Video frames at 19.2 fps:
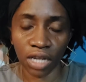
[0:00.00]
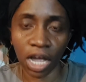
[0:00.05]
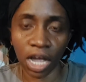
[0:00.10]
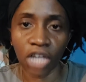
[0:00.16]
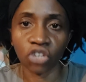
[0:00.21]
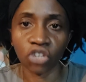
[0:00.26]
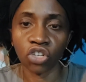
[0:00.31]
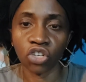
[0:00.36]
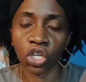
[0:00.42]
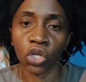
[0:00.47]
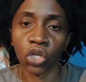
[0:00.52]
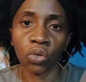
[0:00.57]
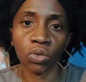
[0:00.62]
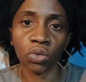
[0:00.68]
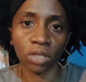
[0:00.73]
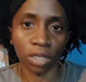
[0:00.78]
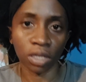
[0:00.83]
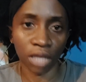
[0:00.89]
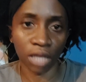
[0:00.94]
and she
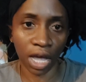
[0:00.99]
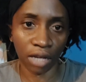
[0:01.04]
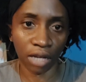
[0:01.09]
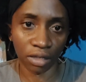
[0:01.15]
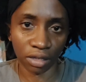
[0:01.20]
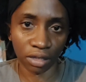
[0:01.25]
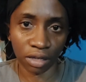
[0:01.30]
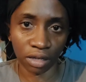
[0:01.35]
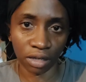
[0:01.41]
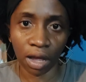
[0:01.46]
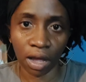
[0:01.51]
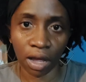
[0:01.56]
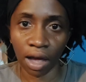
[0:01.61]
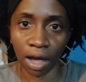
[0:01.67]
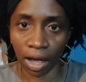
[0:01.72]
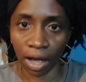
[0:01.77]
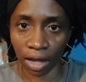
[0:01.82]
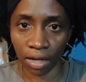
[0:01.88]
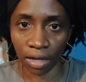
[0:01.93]
used that
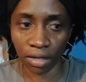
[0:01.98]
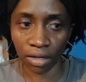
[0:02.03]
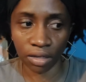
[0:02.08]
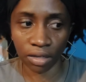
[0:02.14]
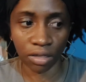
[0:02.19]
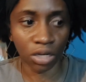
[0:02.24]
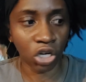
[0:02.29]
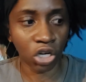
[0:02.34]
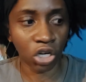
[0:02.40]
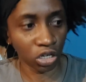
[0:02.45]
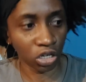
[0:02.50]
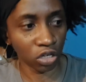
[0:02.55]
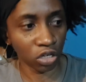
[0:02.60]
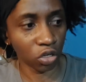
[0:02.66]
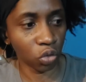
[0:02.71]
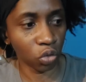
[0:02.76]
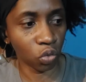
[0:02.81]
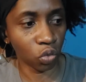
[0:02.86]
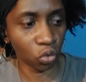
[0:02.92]
as her
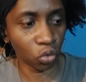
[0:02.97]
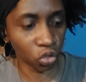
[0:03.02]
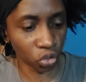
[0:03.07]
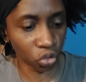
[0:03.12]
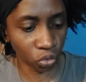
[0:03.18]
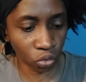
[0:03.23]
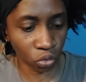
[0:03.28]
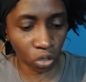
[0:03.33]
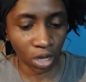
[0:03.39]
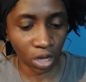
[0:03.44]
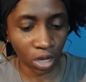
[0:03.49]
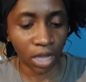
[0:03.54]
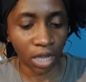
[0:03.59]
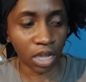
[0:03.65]
go-to.